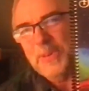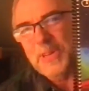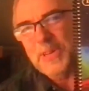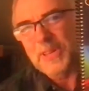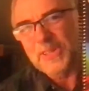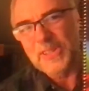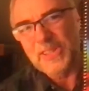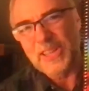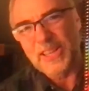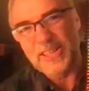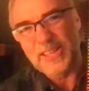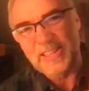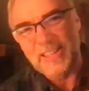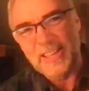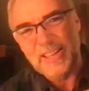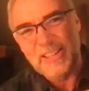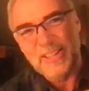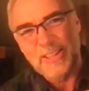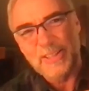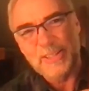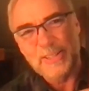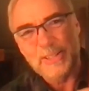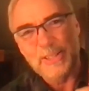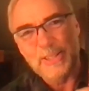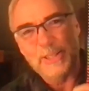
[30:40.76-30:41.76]
the real Saint
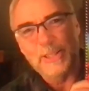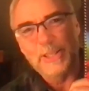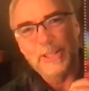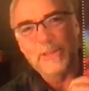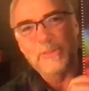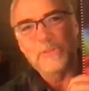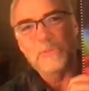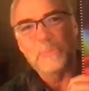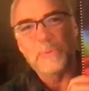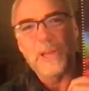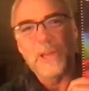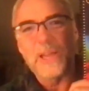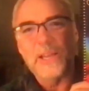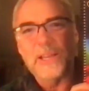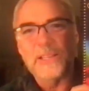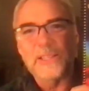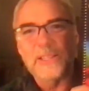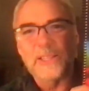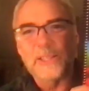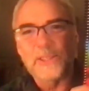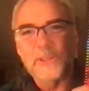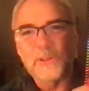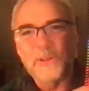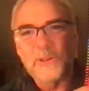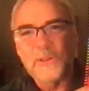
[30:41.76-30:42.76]
Nicholas that lived back in
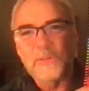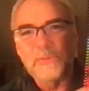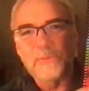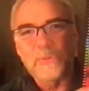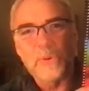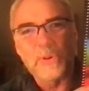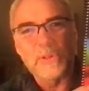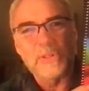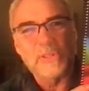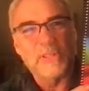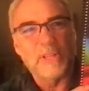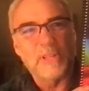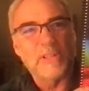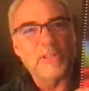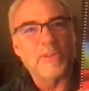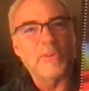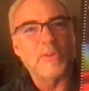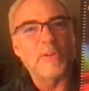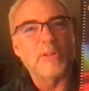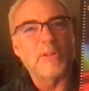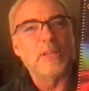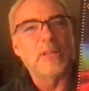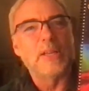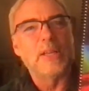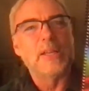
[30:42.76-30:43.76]
the third and fourth
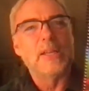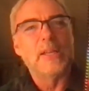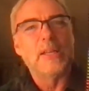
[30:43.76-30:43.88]
century.